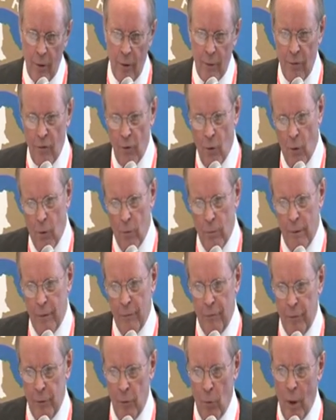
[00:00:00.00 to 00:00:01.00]
So
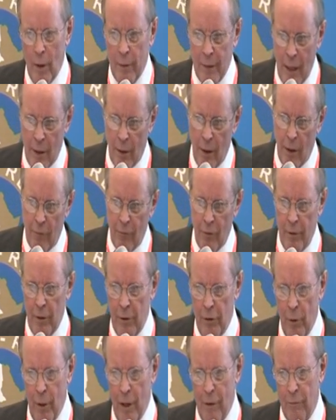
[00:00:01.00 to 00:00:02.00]
if you want that covered, then
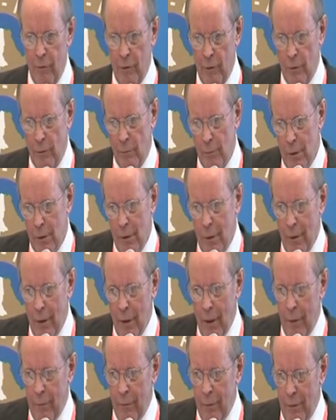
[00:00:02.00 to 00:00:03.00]
you have to
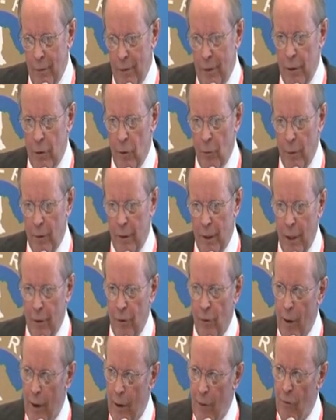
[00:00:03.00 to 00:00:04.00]
deal with the
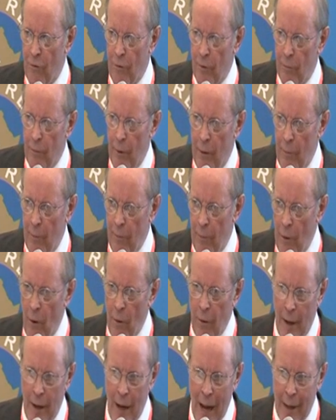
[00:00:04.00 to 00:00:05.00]
underwriters on
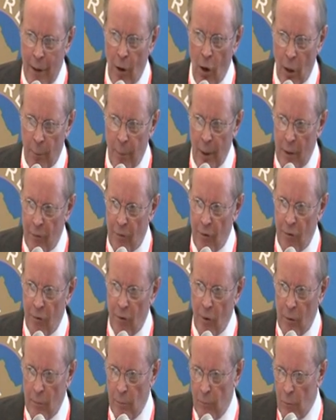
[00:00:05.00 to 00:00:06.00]
an ad hoc basis
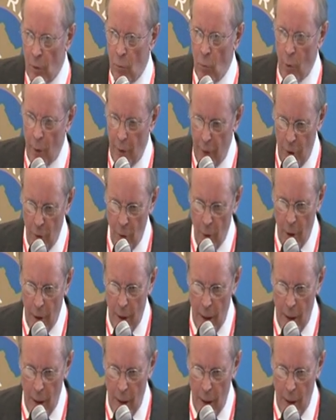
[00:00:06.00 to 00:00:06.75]
on where you are